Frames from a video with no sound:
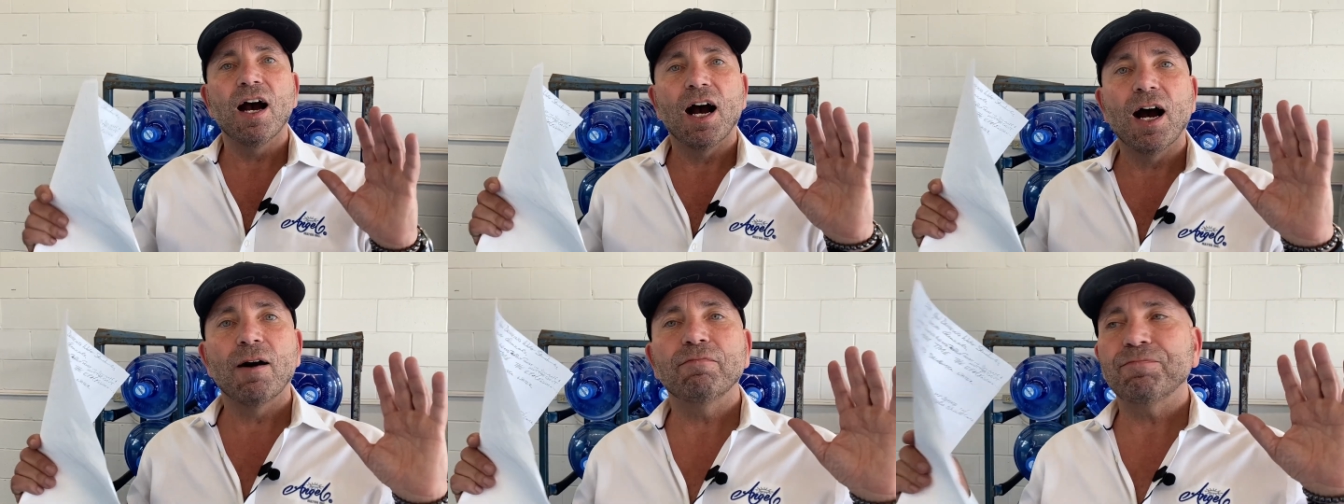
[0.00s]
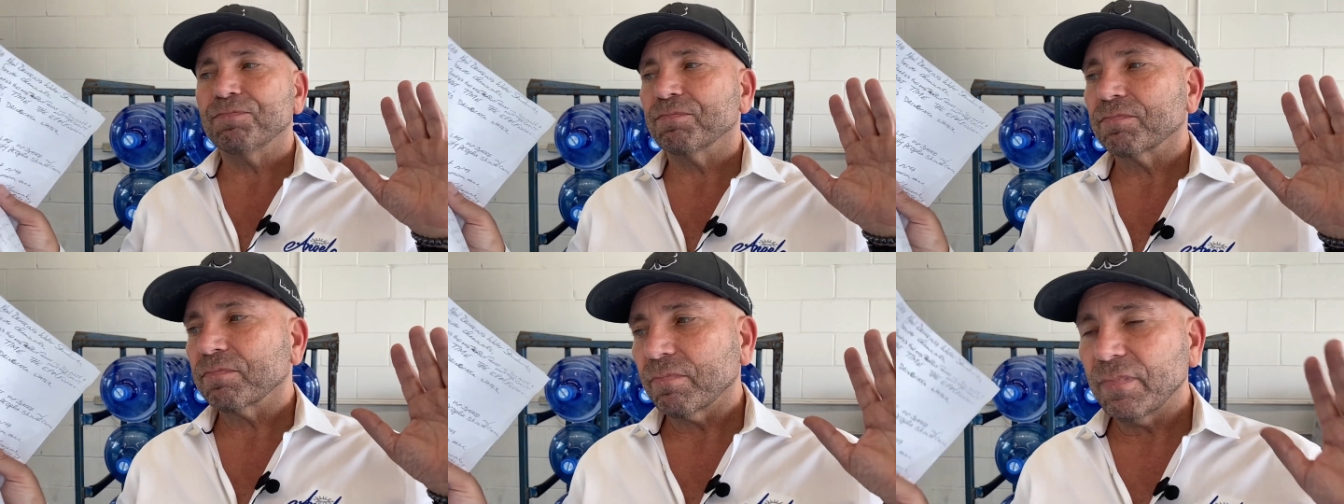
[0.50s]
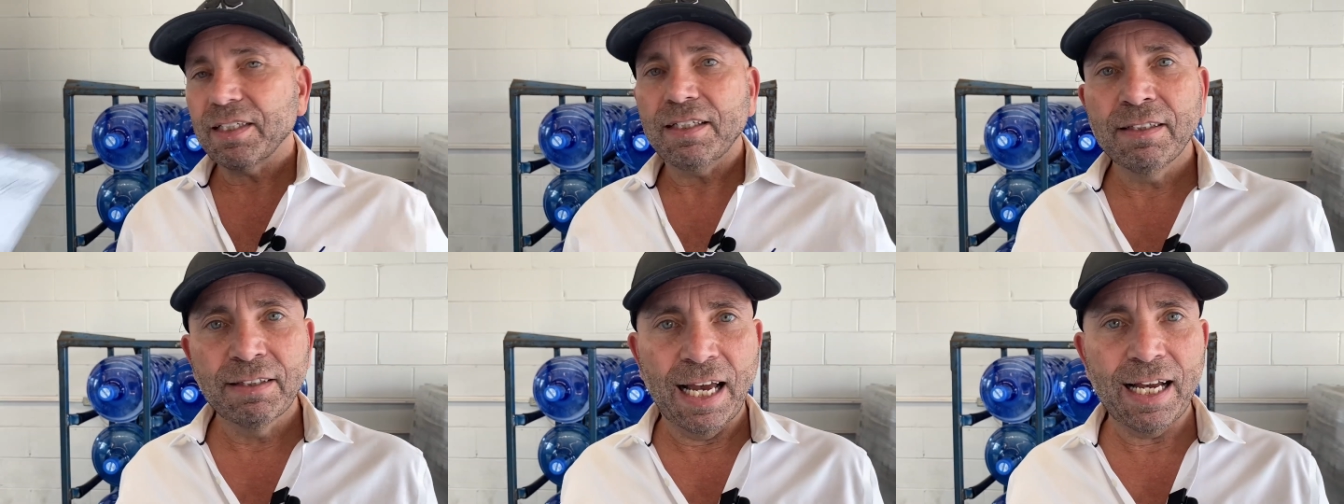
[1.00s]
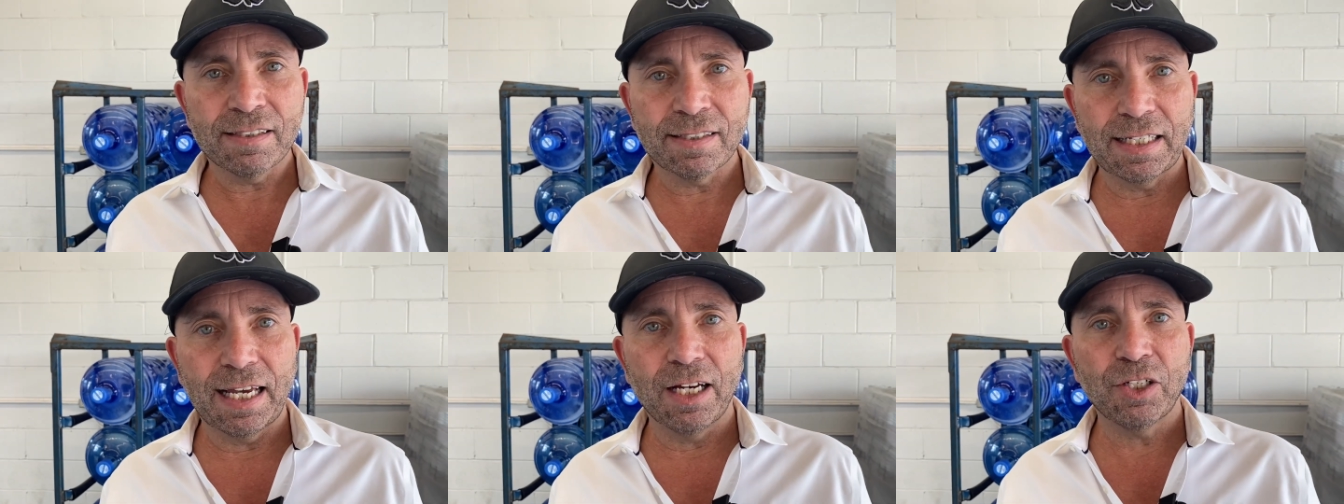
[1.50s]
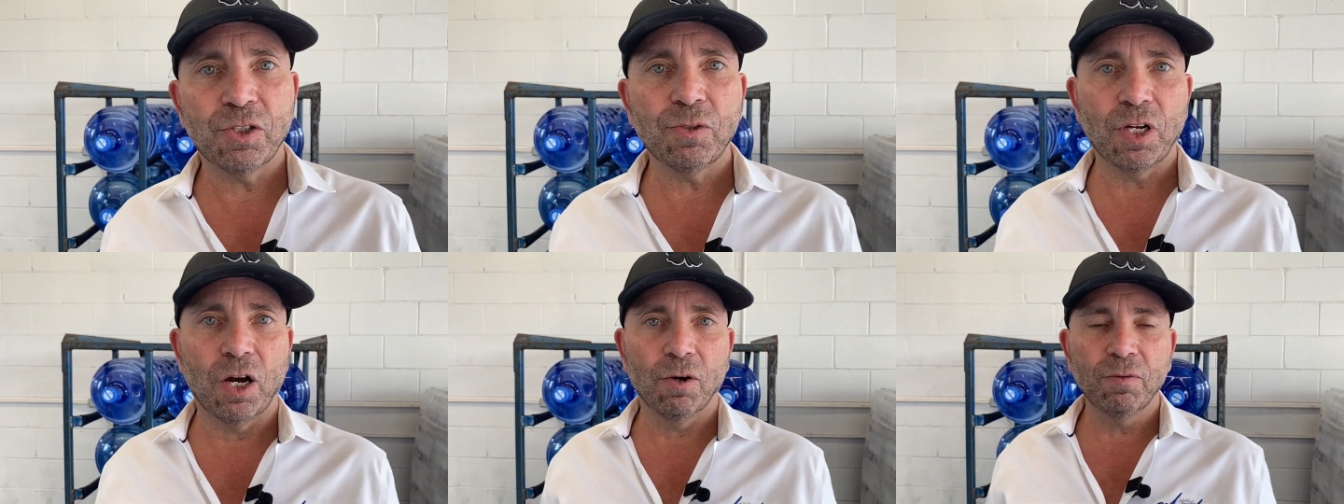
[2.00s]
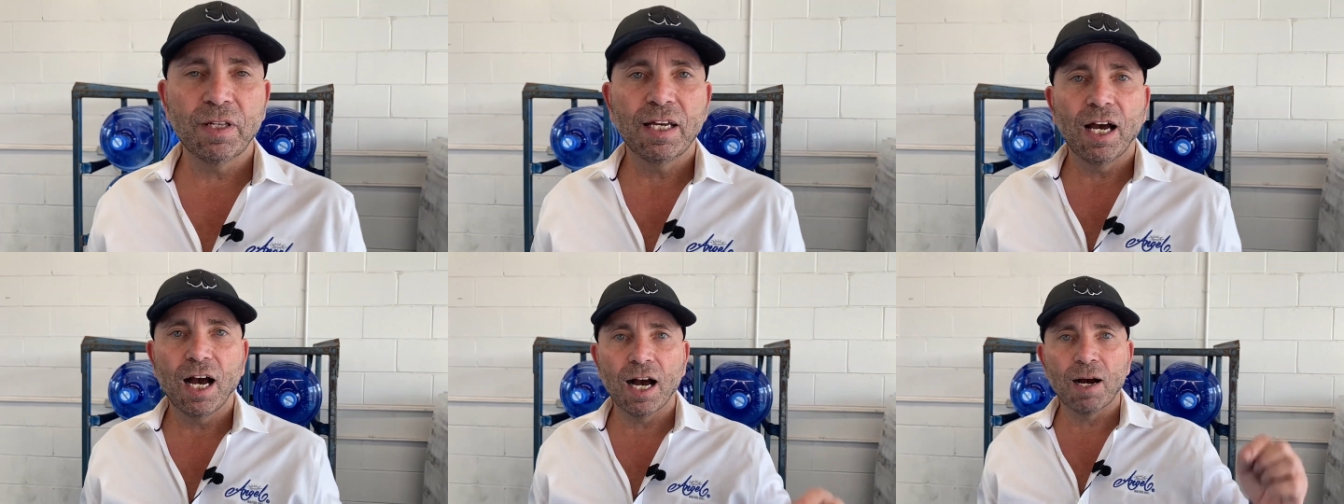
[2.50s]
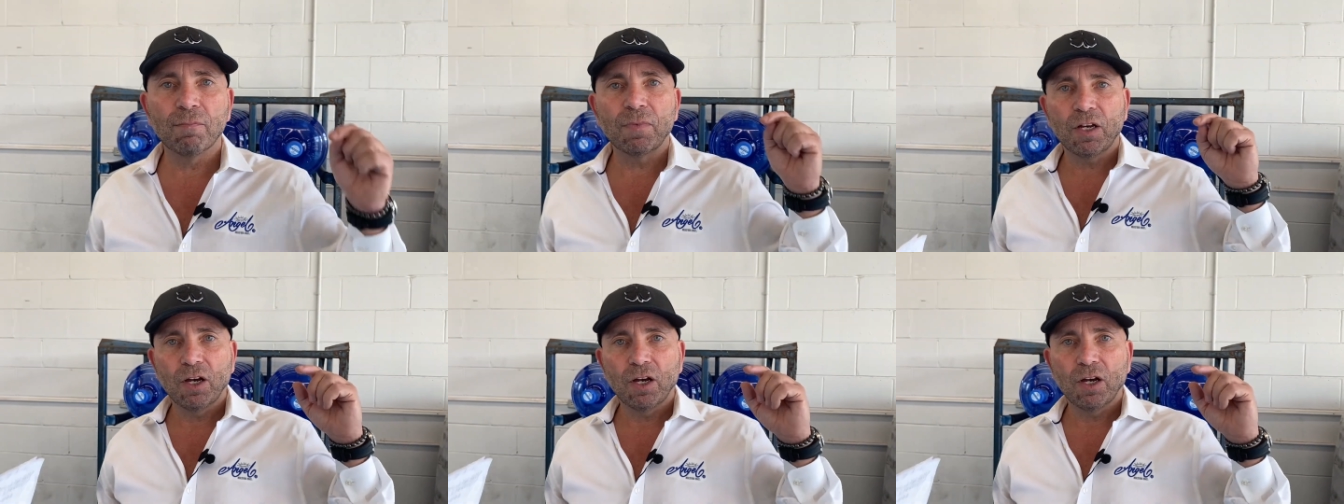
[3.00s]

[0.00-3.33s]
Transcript: Um, lastly, as you know, um,